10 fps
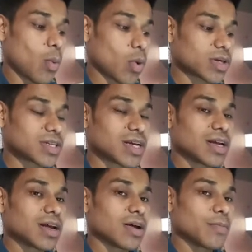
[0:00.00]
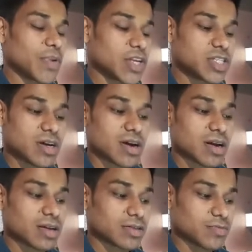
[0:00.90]
what page they
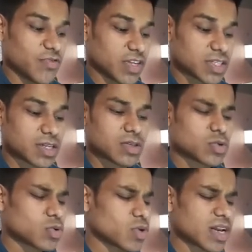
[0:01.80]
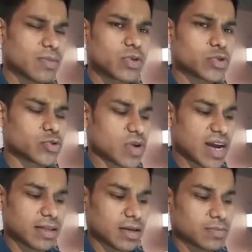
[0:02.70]
are visiting so you can able to
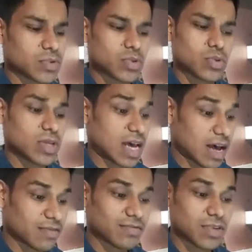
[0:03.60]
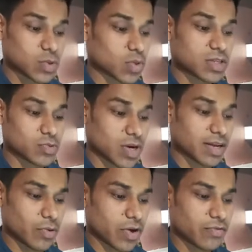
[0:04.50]
track them so they have this one is
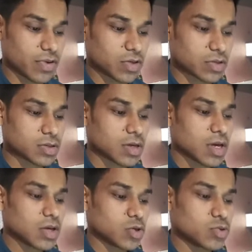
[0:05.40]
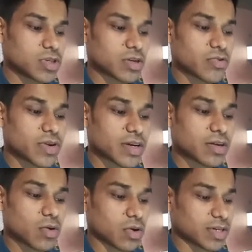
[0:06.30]
really great feature use
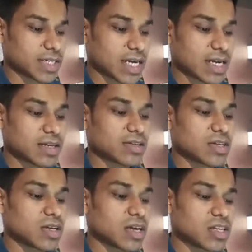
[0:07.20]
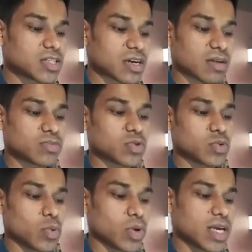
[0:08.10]
generated content instagram
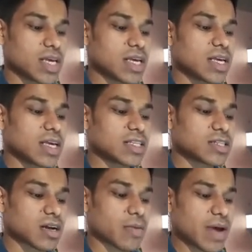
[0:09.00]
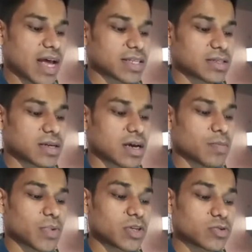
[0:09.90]
story instagram
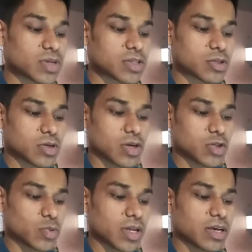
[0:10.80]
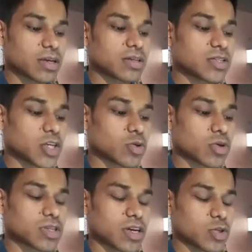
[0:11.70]
hashtag pinterest scheduling
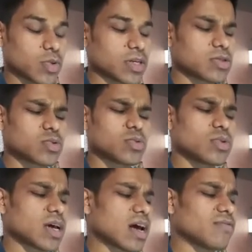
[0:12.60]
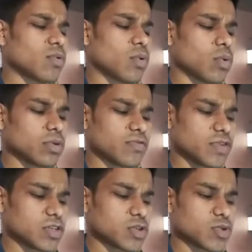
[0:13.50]
tiktok scheduling so they have all the
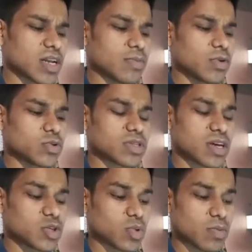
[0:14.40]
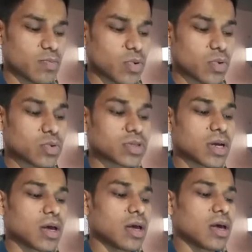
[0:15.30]
feature you can able to schedule your
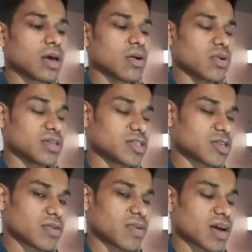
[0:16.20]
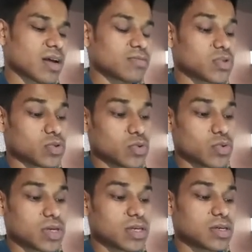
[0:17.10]
post on instagram
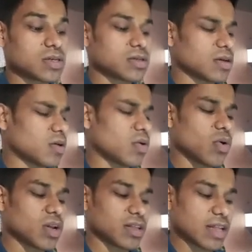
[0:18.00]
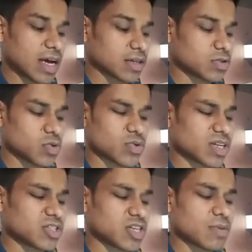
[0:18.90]
stories all and that so you
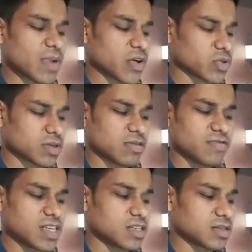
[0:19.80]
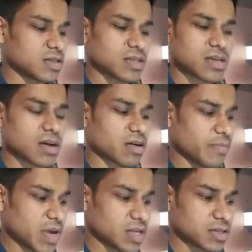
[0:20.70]
can check by yourself these these are
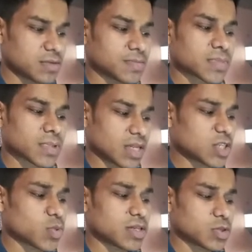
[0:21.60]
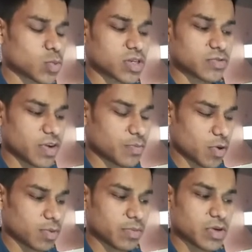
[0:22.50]
amazing that's why this one is very
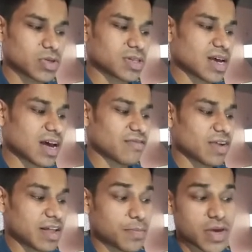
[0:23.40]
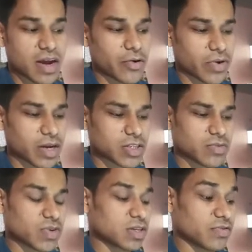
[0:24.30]
popular because they have an api
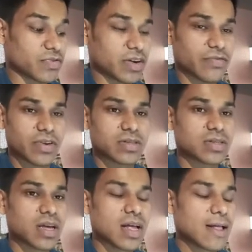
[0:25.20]
integration with different different